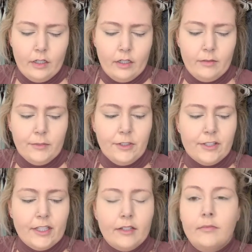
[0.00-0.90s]
I'm
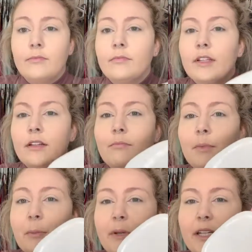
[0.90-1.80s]
using
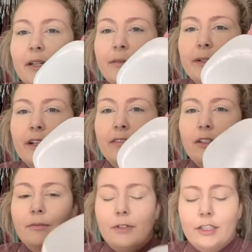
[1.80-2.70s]
my makeup
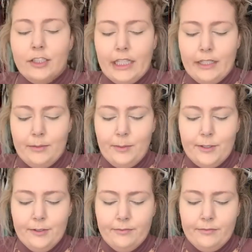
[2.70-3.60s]
covered Marc Jacobs
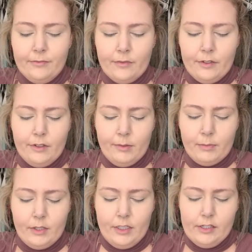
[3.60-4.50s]

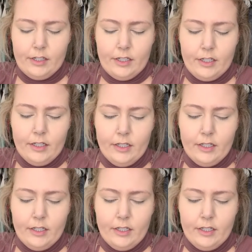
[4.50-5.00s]
bronzer.